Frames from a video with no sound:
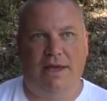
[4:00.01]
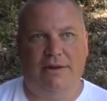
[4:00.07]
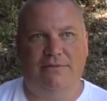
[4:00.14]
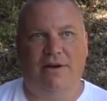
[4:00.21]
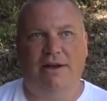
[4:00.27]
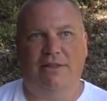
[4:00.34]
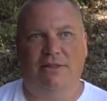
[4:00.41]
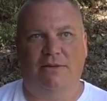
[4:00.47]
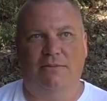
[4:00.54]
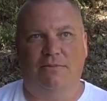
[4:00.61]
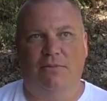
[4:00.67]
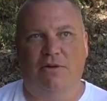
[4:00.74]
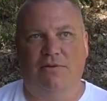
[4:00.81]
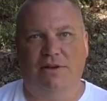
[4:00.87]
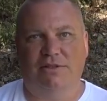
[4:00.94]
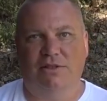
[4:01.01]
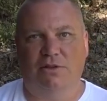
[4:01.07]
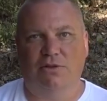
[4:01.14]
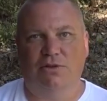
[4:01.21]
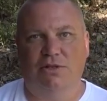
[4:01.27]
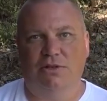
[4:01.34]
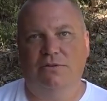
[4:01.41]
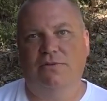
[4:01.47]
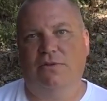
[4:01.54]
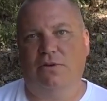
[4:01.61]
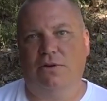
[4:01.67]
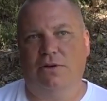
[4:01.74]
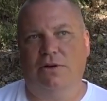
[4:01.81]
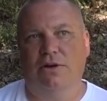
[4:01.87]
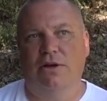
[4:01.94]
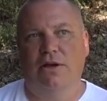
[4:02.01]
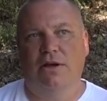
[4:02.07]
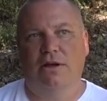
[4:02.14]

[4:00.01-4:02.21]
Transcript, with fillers: and finding the perfect solution for